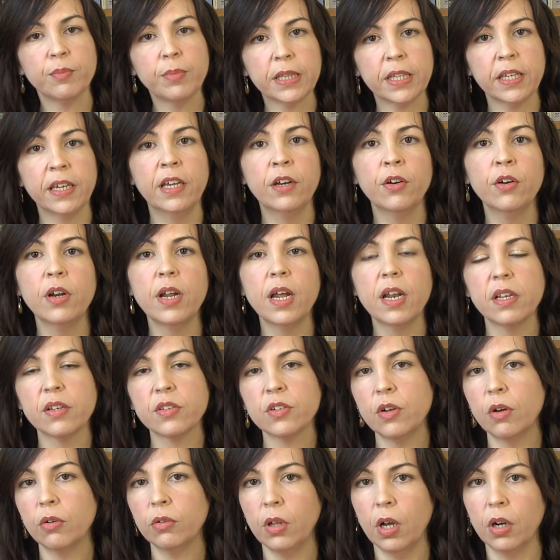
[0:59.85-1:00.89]
But the internet
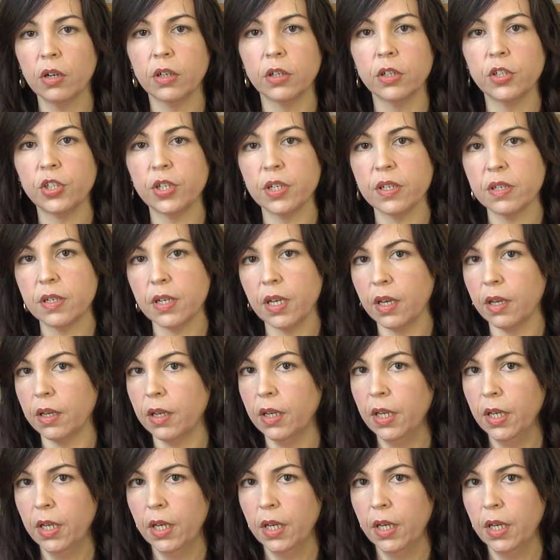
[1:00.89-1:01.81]
is no longer just a